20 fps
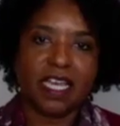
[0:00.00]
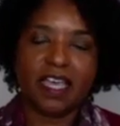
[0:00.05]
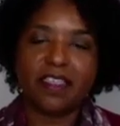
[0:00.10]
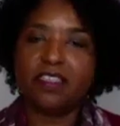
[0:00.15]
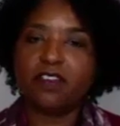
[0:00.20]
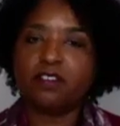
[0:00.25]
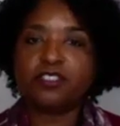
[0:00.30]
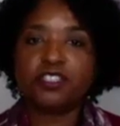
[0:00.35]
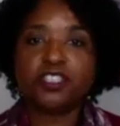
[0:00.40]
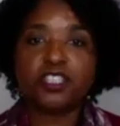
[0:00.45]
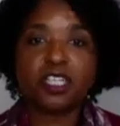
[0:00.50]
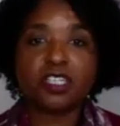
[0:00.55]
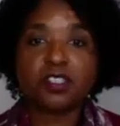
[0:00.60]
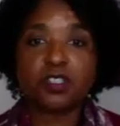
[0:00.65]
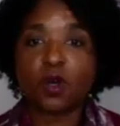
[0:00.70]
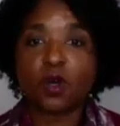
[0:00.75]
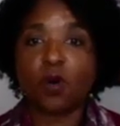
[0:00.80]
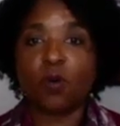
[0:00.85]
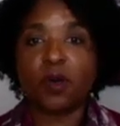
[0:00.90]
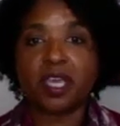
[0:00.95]
And they're
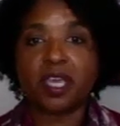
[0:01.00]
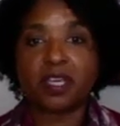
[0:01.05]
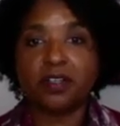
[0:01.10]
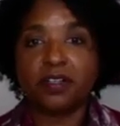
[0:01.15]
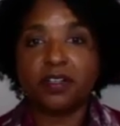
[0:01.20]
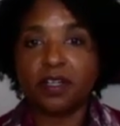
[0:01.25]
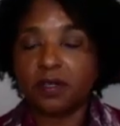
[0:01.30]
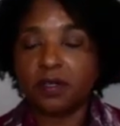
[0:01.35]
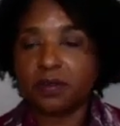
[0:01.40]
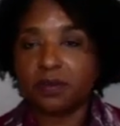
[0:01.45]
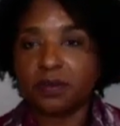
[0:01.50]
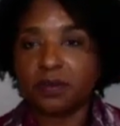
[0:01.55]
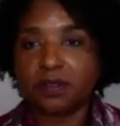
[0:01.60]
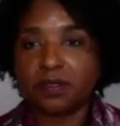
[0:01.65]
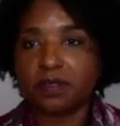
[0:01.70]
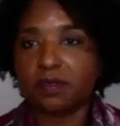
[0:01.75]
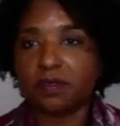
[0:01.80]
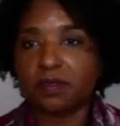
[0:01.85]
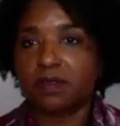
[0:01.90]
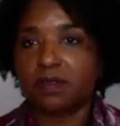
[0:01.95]
just quick
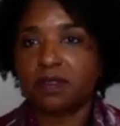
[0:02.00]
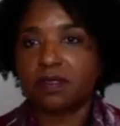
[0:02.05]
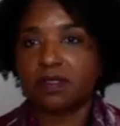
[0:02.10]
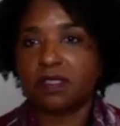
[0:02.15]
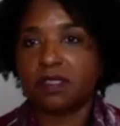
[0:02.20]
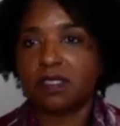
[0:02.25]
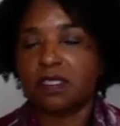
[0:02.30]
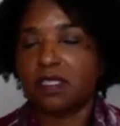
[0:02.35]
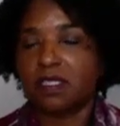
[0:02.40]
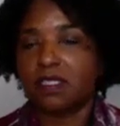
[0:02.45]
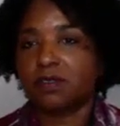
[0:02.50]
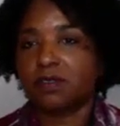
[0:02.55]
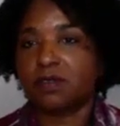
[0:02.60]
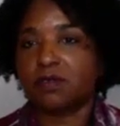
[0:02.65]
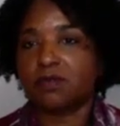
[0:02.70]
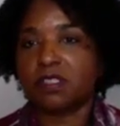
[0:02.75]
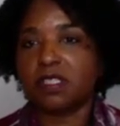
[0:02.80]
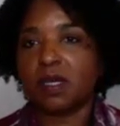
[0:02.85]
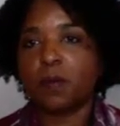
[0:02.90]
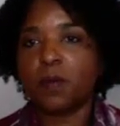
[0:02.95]
notes. So
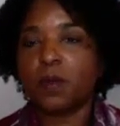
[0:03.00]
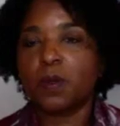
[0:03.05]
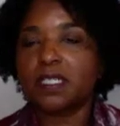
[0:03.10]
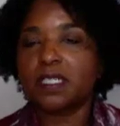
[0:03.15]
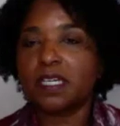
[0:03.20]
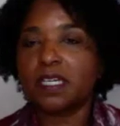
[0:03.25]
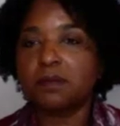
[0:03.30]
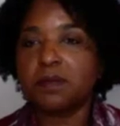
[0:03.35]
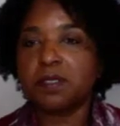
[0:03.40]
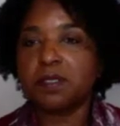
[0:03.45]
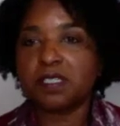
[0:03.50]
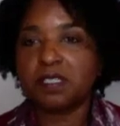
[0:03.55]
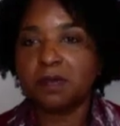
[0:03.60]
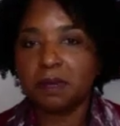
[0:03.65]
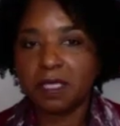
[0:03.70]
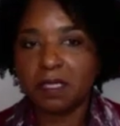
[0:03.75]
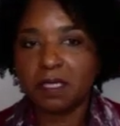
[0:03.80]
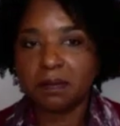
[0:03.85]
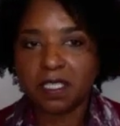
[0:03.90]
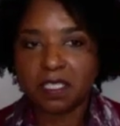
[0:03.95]
if someone comes to
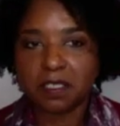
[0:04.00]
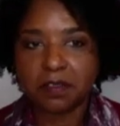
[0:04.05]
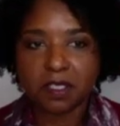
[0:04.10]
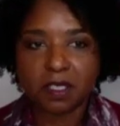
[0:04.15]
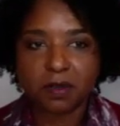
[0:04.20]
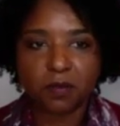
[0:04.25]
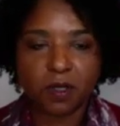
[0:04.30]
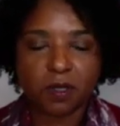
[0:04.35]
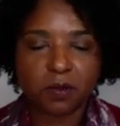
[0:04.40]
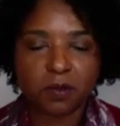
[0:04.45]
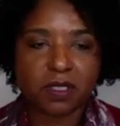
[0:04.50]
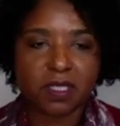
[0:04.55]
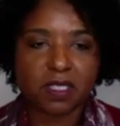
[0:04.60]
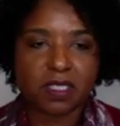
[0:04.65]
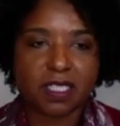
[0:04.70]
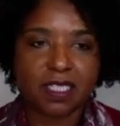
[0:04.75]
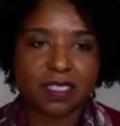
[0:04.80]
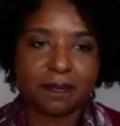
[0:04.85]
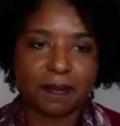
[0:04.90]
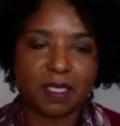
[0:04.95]
me because I work with a
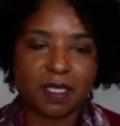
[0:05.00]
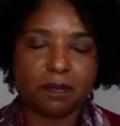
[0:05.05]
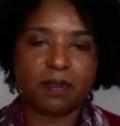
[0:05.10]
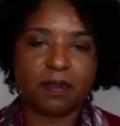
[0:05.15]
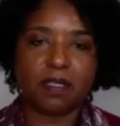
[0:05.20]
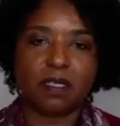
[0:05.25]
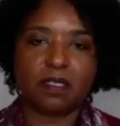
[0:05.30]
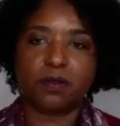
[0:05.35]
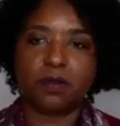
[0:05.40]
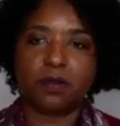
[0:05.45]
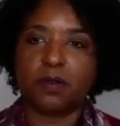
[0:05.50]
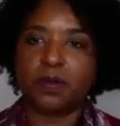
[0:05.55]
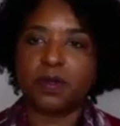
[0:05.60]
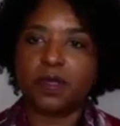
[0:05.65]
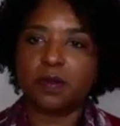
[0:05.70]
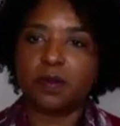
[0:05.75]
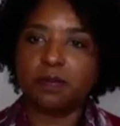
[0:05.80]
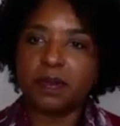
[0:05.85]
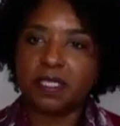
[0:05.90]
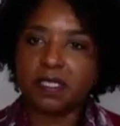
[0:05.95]
lot of people on growing
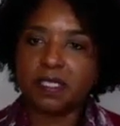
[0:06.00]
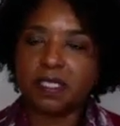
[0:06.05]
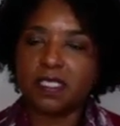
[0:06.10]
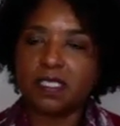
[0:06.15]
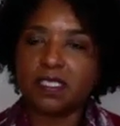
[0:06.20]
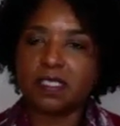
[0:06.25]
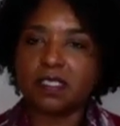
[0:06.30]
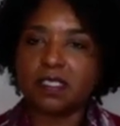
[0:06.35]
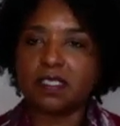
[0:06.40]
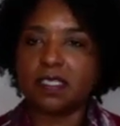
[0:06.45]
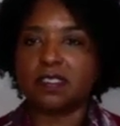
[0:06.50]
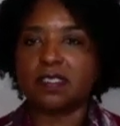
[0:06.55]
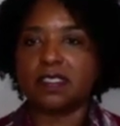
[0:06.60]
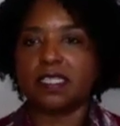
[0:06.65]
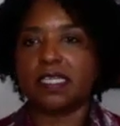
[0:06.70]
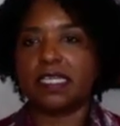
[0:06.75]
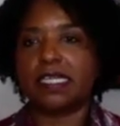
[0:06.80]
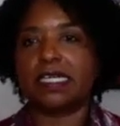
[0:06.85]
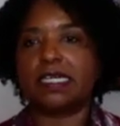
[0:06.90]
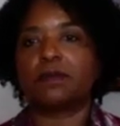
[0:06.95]
their business, they
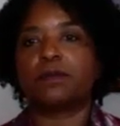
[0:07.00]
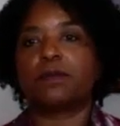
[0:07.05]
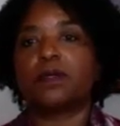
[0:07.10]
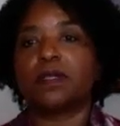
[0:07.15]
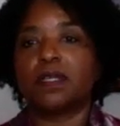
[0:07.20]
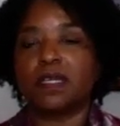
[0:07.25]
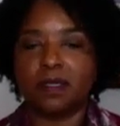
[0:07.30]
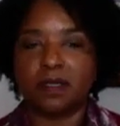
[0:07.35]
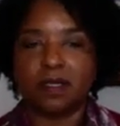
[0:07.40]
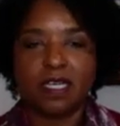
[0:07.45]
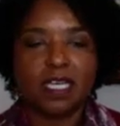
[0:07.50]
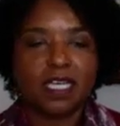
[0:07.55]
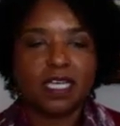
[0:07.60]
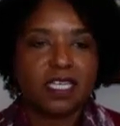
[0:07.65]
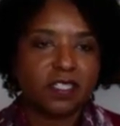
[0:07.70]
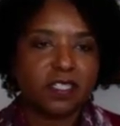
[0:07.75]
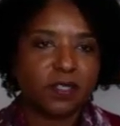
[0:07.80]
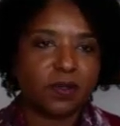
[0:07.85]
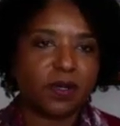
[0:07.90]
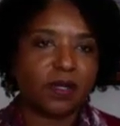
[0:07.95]
say, I want
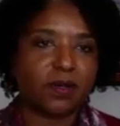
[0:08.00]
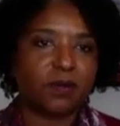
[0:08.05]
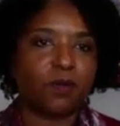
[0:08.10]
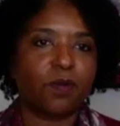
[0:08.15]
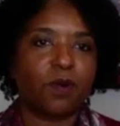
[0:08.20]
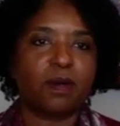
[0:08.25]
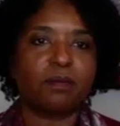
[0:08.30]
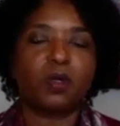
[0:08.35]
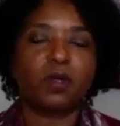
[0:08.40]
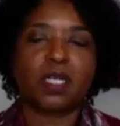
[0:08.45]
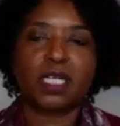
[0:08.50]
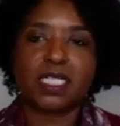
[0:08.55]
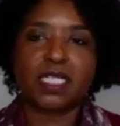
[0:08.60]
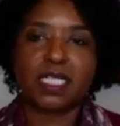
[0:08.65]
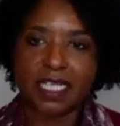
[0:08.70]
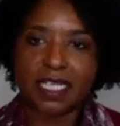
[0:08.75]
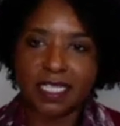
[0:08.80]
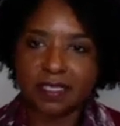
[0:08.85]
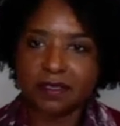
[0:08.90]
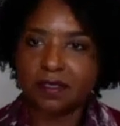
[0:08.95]
more
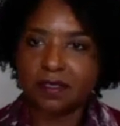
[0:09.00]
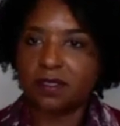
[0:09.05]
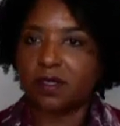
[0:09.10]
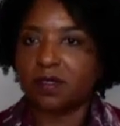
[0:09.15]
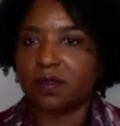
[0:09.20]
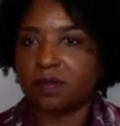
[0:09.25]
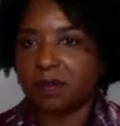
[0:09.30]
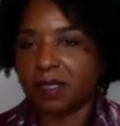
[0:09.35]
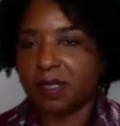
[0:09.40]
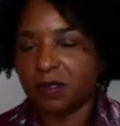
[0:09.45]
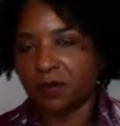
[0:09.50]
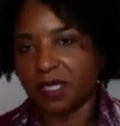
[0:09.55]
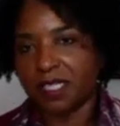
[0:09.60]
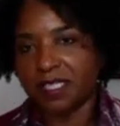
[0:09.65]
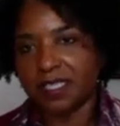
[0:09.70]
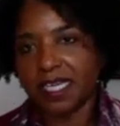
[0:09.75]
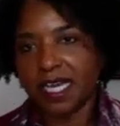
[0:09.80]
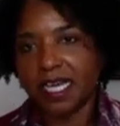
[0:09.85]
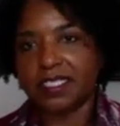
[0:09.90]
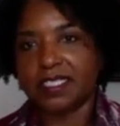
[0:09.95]
clients, so I might
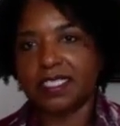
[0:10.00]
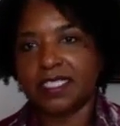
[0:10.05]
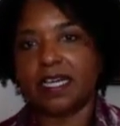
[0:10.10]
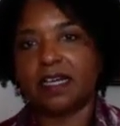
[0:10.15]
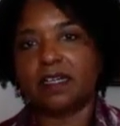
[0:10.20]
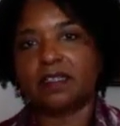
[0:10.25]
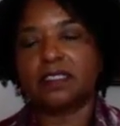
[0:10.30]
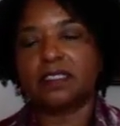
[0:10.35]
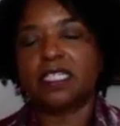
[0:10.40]
write that down.